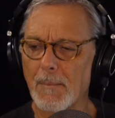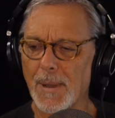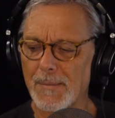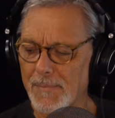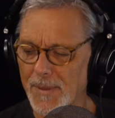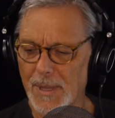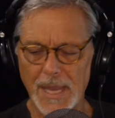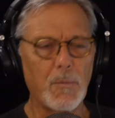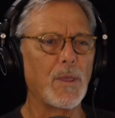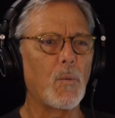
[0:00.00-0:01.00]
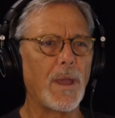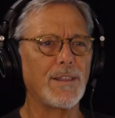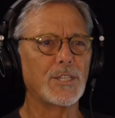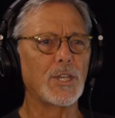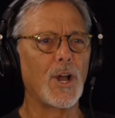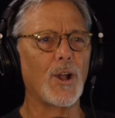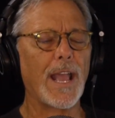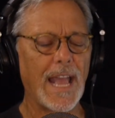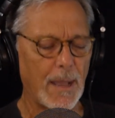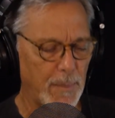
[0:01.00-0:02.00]
But anyway, the way the song
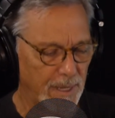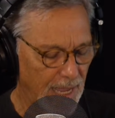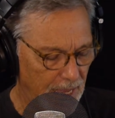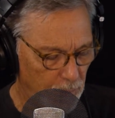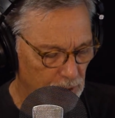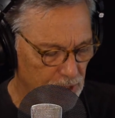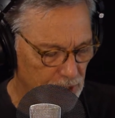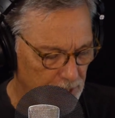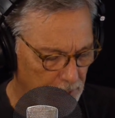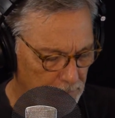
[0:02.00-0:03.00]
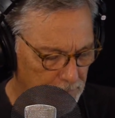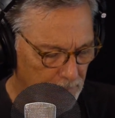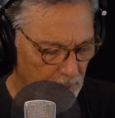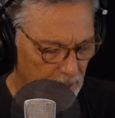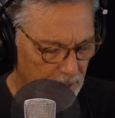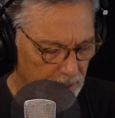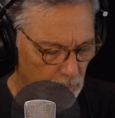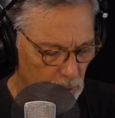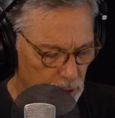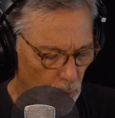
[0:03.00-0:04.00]
happened, I was
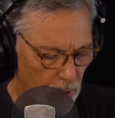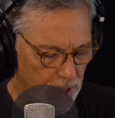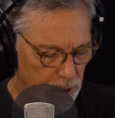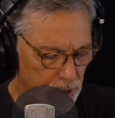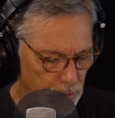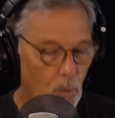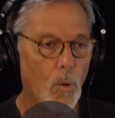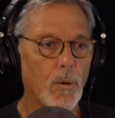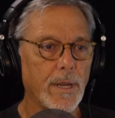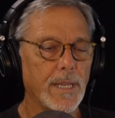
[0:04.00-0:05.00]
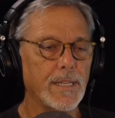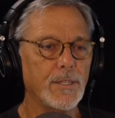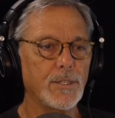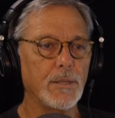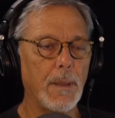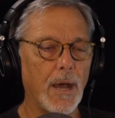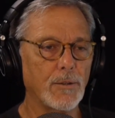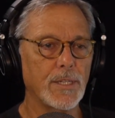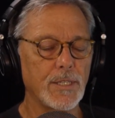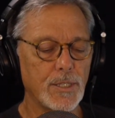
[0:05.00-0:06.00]
going to Oregon, to the
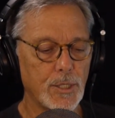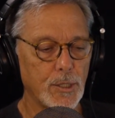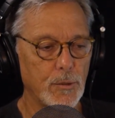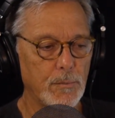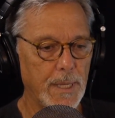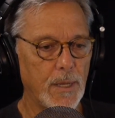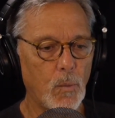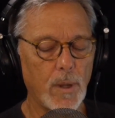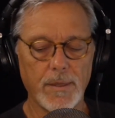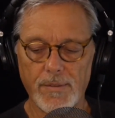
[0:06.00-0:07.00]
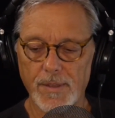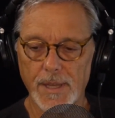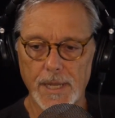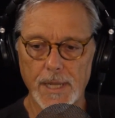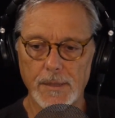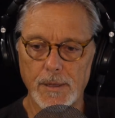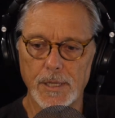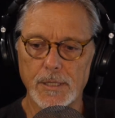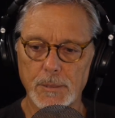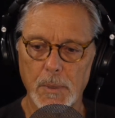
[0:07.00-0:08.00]
mountains, to be with
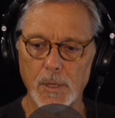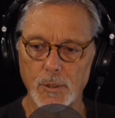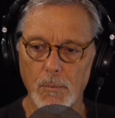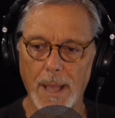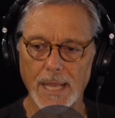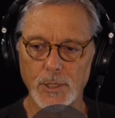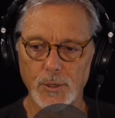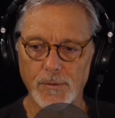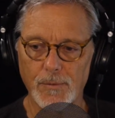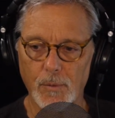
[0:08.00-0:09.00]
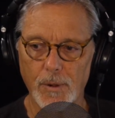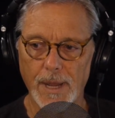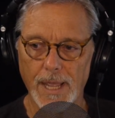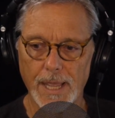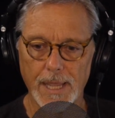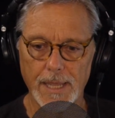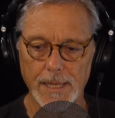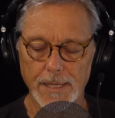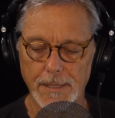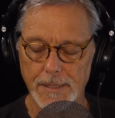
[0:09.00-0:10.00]
a spiritual master for
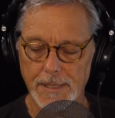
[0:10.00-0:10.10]
a